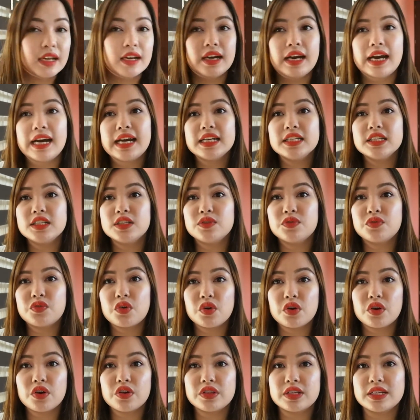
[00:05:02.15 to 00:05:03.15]
As
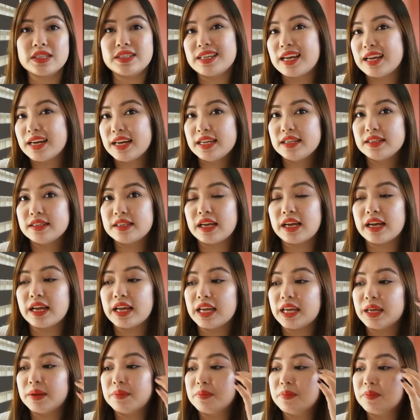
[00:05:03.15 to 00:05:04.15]
for the setting
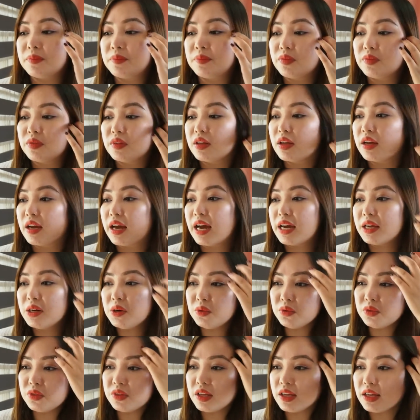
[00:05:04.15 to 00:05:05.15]
time, I don't
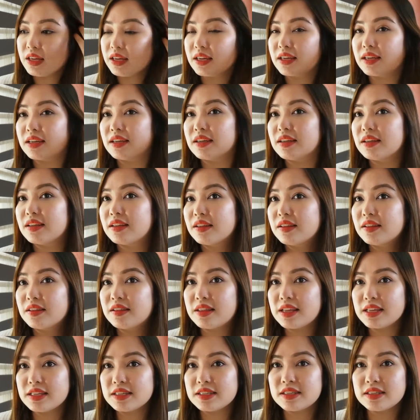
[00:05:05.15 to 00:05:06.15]
think
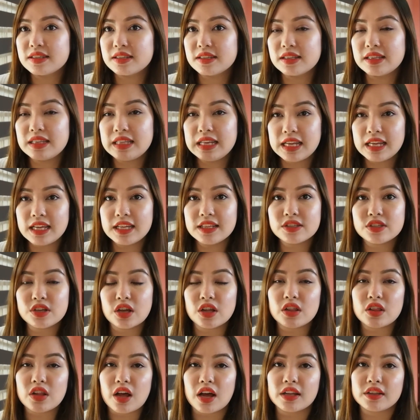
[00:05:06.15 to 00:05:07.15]
this needs a
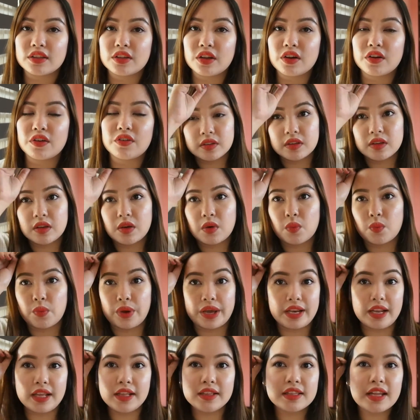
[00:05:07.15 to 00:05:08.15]
lot of
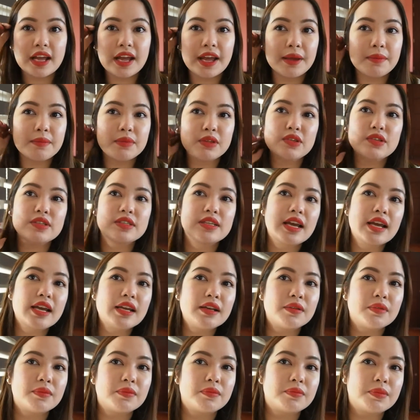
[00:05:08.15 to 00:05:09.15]
waiting time to set
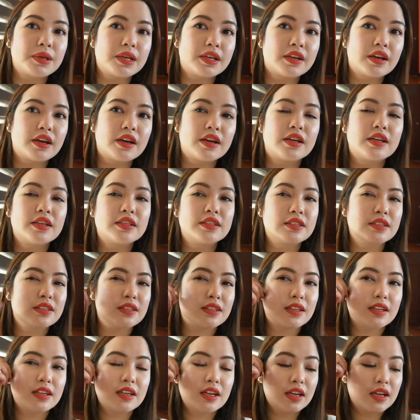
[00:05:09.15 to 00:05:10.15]
because
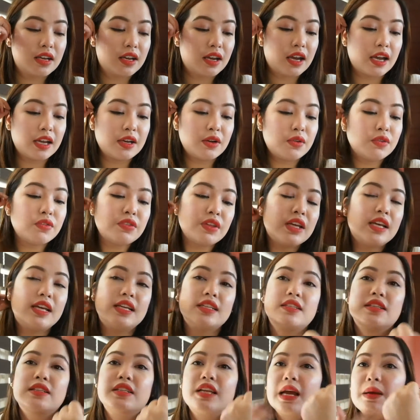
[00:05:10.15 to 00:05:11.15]
I don't think it's
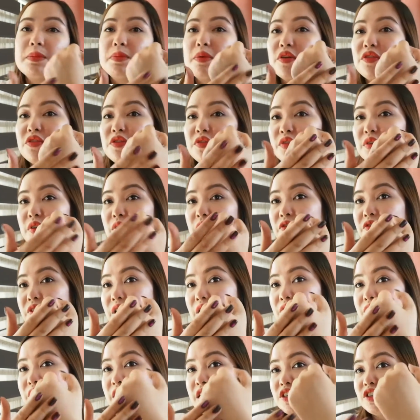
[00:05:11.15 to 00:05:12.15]
a type of
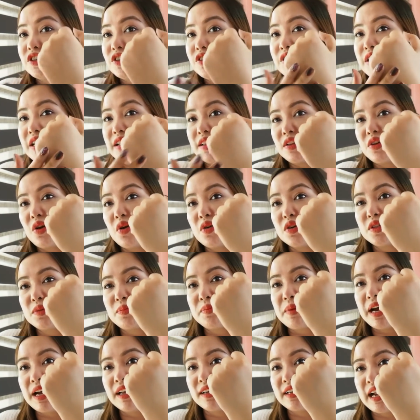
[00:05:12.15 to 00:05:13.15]
foundation that goes
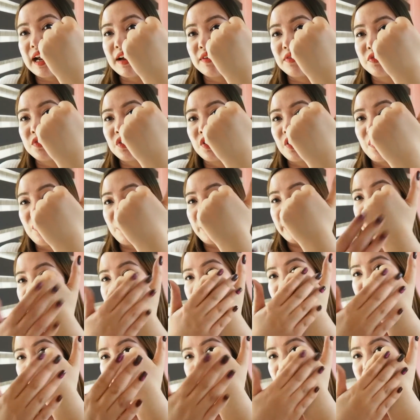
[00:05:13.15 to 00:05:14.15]
matte after a while.
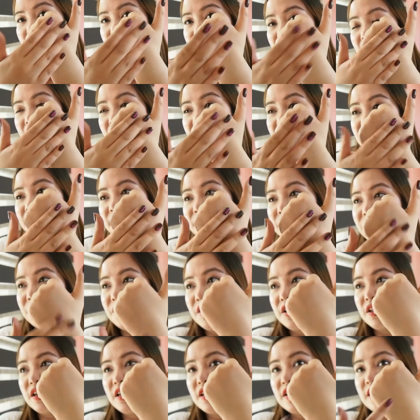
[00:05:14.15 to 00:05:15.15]
I can feel
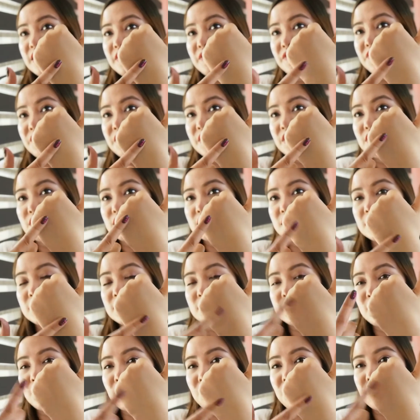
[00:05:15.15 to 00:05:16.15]
it, it
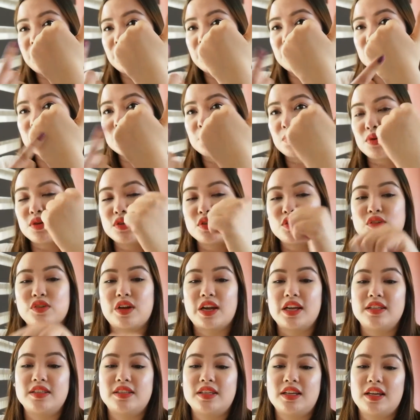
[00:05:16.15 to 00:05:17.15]
still feels
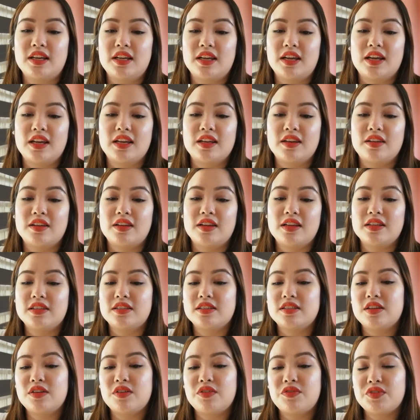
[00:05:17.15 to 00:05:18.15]
moisturizing and it
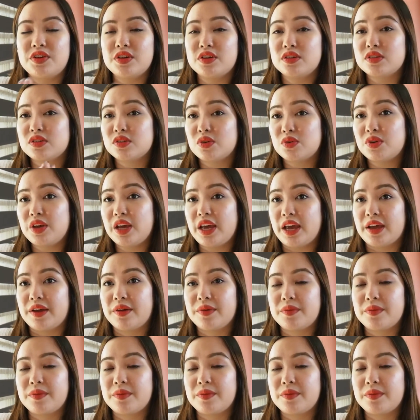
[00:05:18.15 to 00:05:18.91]
still feels okay.